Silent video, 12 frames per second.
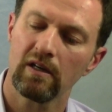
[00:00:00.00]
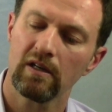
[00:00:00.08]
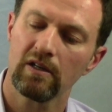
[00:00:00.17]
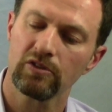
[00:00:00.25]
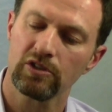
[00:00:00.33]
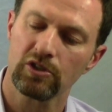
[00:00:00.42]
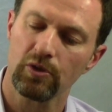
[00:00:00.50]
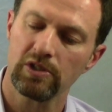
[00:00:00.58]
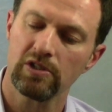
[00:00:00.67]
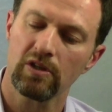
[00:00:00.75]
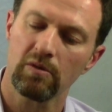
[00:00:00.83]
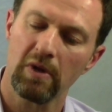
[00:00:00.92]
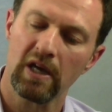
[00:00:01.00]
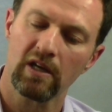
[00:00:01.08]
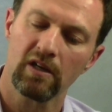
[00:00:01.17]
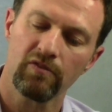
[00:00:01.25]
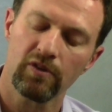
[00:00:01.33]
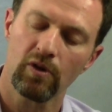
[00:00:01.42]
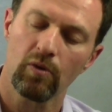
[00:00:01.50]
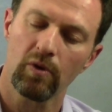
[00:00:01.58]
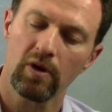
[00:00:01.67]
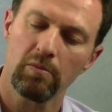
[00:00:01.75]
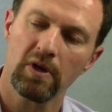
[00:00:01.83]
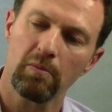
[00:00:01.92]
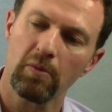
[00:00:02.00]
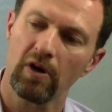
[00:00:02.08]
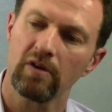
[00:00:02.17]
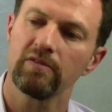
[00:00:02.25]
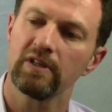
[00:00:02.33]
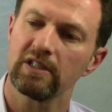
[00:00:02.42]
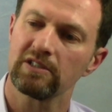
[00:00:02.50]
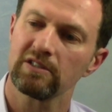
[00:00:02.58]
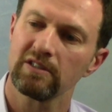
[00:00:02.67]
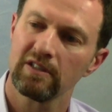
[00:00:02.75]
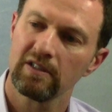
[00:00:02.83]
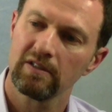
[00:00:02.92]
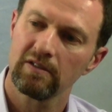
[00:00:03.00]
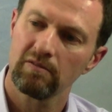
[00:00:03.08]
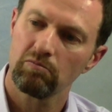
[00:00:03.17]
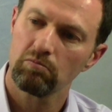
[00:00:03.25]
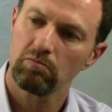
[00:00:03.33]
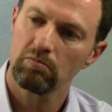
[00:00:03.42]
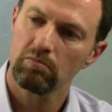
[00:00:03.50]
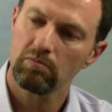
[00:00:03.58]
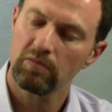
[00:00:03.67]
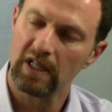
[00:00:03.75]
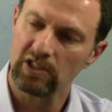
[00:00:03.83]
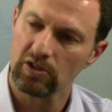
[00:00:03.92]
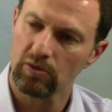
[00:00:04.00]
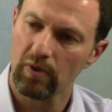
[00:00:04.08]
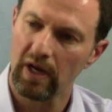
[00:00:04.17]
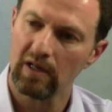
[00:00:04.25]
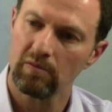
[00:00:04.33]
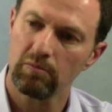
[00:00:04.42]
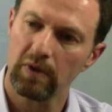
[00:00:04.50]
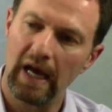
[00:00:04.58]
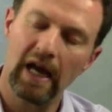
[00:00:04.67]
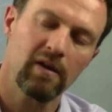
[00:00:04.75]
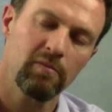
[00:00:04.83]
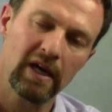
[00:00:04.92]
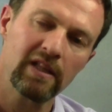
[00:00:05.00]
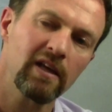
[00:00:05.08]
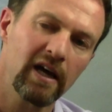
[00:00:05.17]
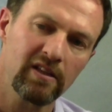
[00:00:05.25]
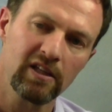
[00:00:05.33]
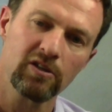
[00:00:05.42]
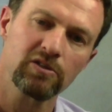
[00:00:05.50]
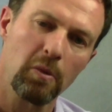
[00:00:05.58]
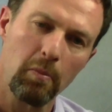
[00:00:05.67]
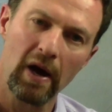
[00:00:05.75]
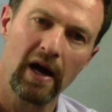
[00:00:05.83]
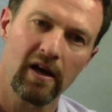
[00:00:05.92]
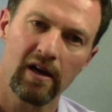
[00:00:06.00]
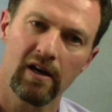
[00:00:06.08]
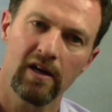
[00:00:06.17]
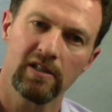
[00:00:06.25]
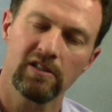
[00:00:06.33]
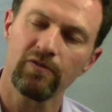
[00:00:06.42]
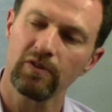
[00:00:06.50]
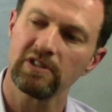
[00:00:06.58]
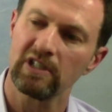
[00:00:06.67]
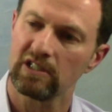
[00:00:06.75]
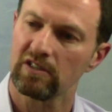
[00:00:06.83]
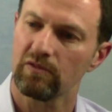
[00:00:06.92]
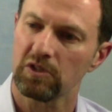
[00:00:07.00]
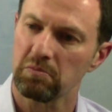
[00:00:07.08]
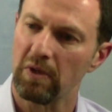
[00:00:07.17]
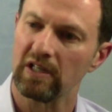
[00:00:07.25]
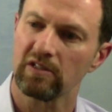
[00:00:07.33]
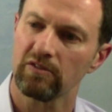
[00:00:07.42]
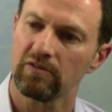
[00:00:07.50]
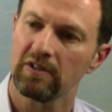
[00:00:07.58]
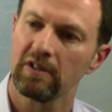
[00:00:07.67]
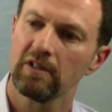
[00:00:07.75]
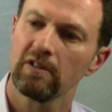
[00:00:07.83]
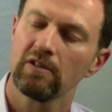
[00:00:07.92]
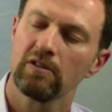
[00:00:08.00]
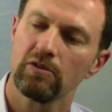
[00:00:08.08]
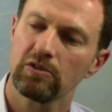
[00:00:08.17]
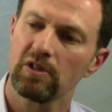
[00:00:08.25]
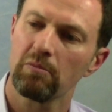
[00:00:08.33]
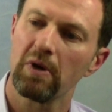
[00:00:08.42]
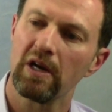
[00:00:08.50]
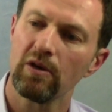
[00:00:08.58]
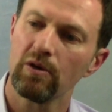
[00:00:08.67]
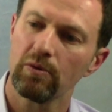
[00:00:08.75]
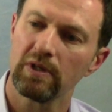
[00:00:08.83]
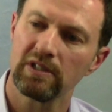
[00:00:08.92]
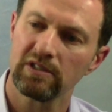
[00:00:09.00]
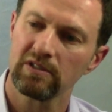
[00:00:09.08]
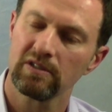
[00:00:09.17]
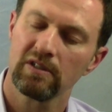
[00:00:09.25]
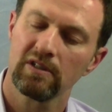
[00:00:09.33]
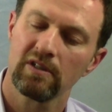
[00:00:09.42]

here's a choice you can make, and if you don't want to be a part of this, that's your right. But I think there's a different sense of respect of, here's somebody who is